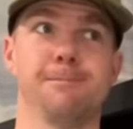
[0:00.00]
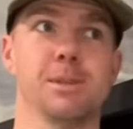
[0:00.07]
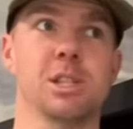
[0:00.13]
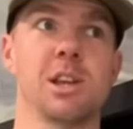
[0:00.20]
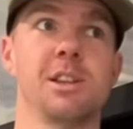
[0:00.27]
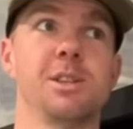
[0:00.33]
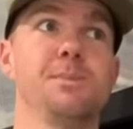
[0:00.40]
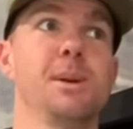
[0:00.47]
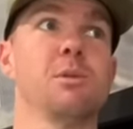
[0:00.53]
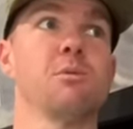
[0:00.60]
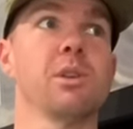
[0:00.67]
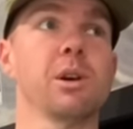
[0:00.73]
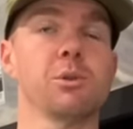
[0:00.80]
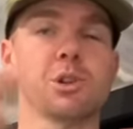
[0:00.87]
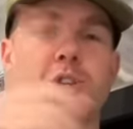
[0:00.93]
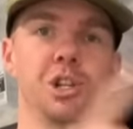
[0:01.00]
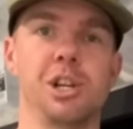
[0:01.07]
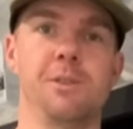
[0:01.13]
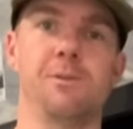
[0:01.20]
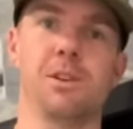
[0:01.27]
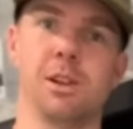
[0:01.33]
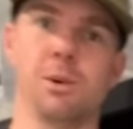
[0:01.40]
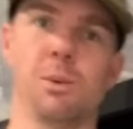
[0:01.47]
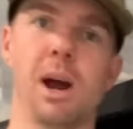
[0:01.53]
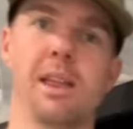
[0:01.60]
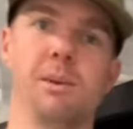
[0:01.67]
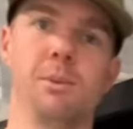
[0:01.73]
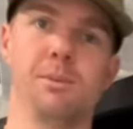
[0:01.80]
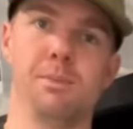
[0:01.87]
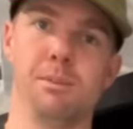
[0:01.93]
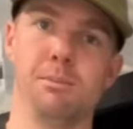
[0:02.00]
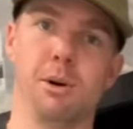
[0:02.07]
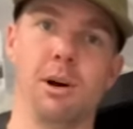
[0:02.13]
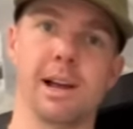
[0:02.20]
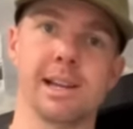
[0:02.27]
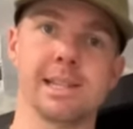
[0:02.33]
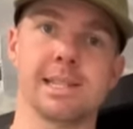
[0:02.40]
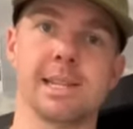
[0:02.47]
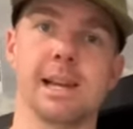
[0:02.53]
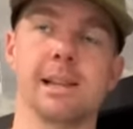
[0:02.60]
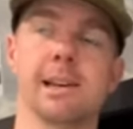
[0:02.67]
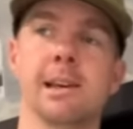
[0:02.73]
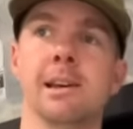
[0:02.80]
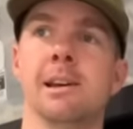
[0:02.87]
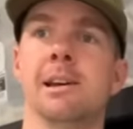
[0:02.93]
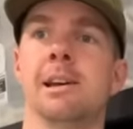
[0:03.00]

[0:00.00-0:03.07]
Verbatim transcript: So there's been a real shift in the way that we've been buying and selling.